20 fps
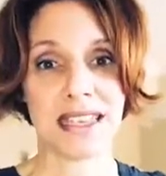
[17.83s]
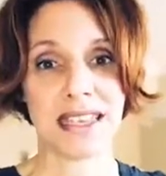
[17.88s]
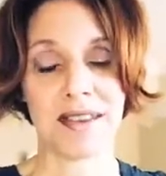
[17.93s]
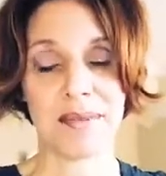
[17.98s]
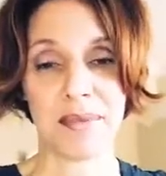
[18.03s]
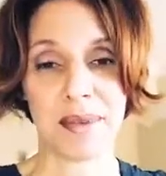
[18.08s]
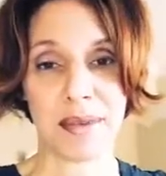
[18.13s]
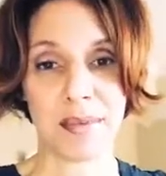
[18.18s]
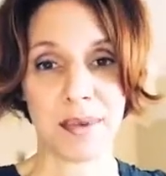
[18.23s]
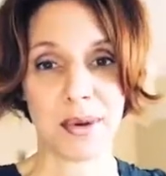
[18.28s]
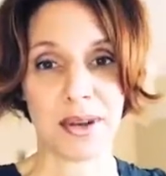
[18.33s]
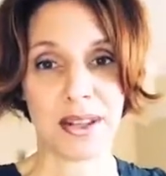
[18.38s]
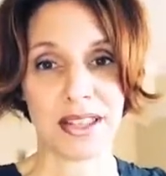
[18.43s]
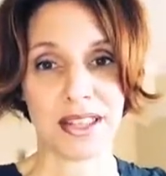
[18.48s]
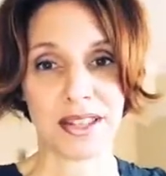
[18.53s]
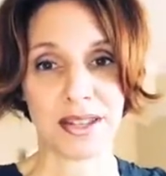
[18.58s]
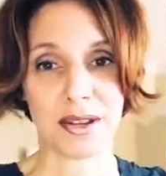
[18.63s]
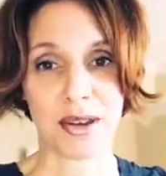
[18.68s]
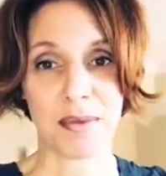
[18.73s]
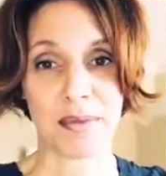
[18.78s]
people in
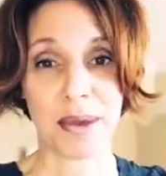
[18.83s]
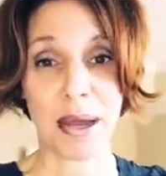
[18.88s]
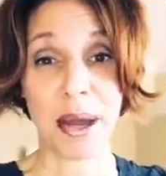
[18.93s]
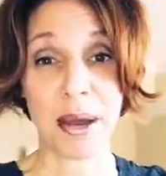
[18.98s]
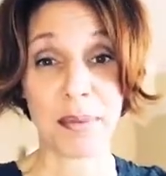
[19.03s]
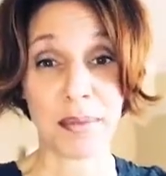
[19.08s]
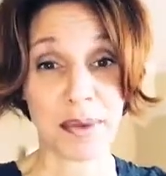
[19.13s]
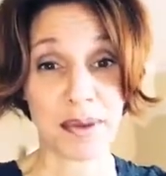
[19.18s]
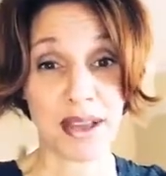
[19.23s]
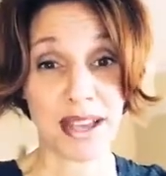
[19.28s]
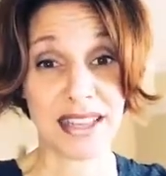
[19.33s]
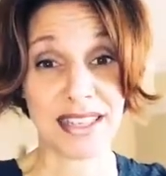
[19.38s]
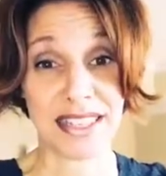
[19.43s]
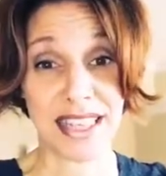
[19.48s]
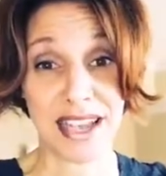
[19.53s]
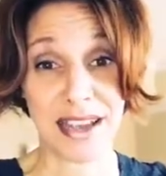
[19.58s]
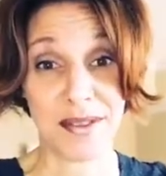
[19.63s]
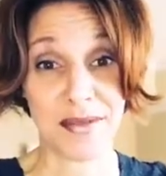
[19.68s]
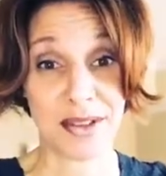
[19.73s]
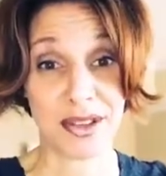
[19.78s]
this group. I hope you guys
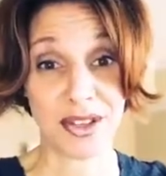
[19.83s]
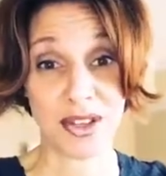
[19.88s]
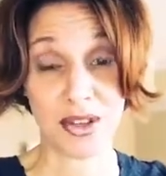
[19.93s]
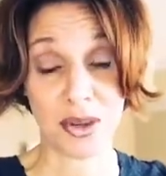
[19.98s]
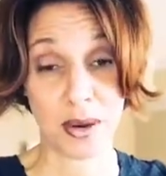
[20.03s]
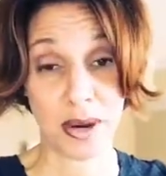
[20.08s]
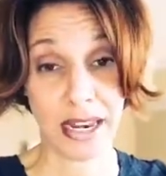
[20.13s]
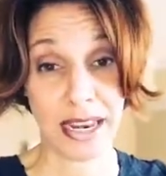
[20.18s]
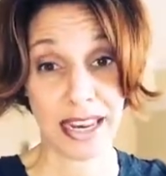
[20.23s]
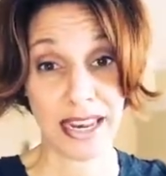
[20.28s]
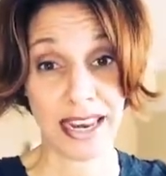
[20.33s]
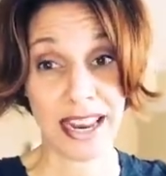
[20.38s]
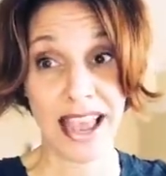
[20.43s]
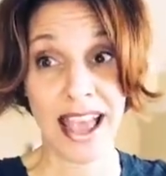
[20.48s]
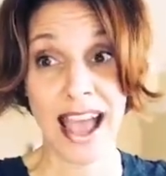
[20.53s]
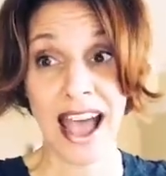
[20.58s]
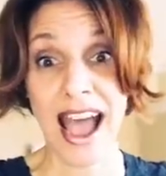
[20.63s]
have enjoyed it.